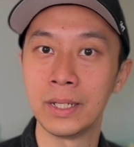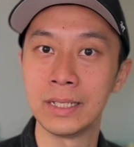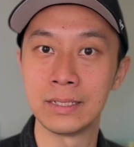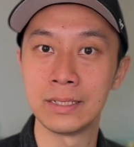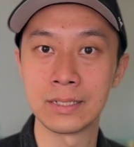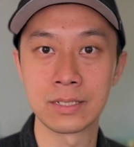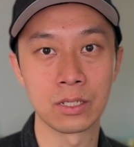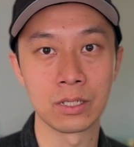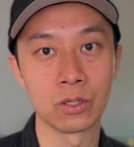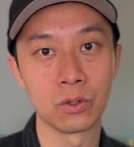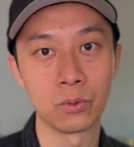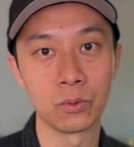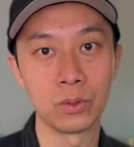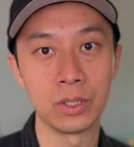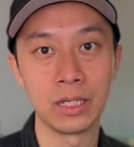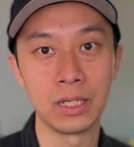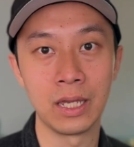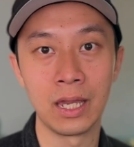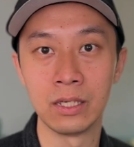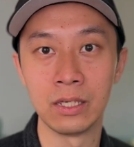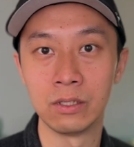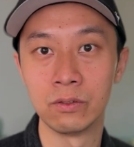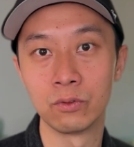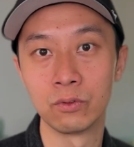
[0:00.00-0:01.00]
disagree
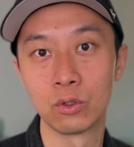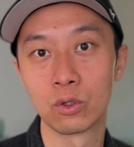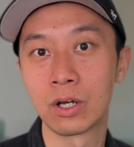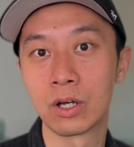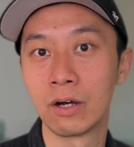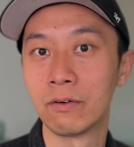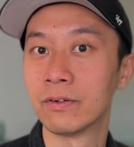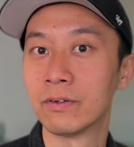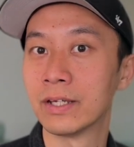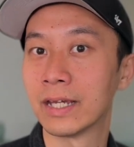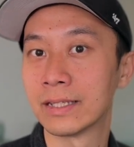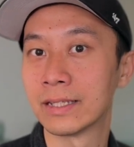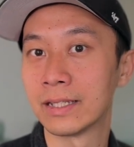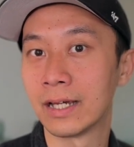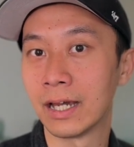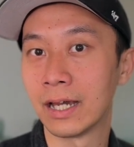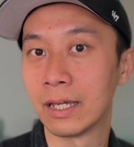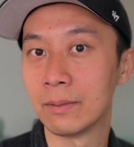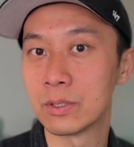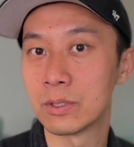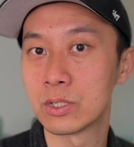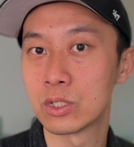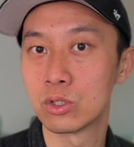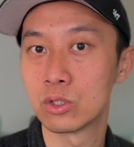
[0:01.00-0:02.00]
and evoke conflict at
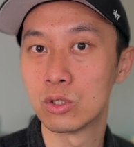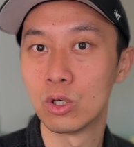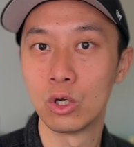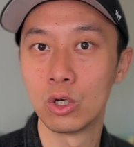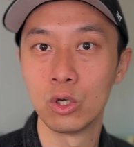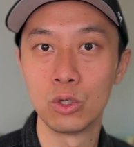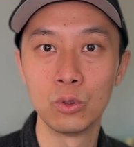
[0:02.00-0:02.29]
times,